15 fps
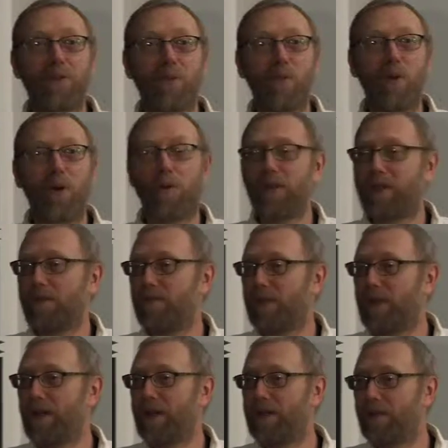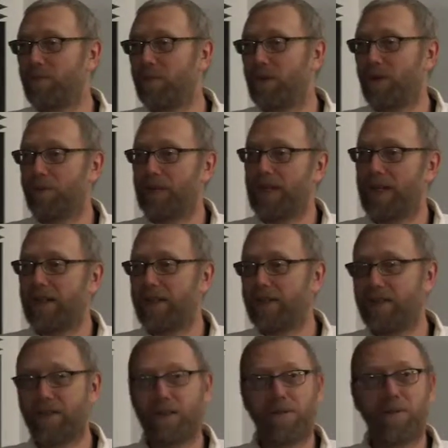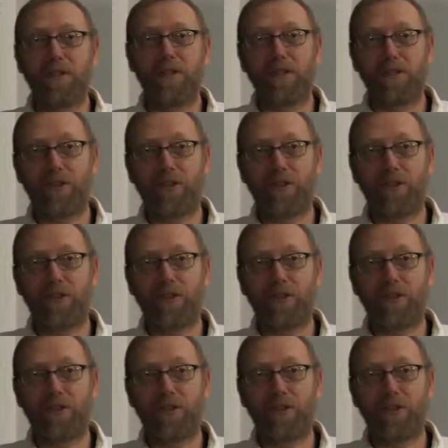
the more we compared, the more we got into the original